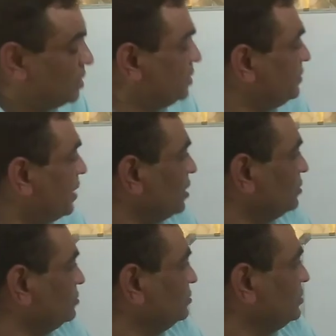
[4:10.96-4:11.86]

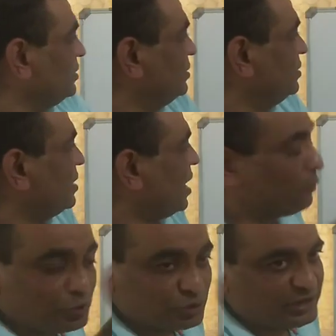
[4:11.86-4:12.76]
Now I
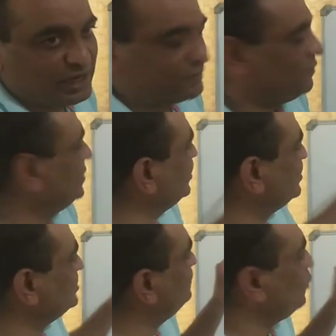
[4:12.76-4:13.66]
want to check whether
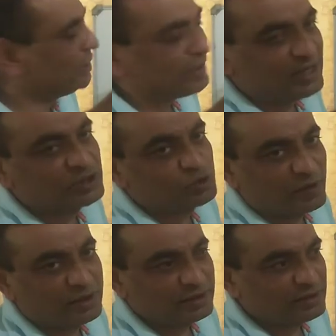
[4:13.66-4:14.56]
this point
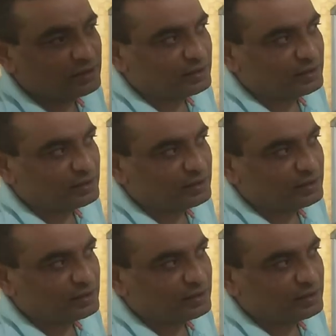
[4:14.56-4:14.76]
S1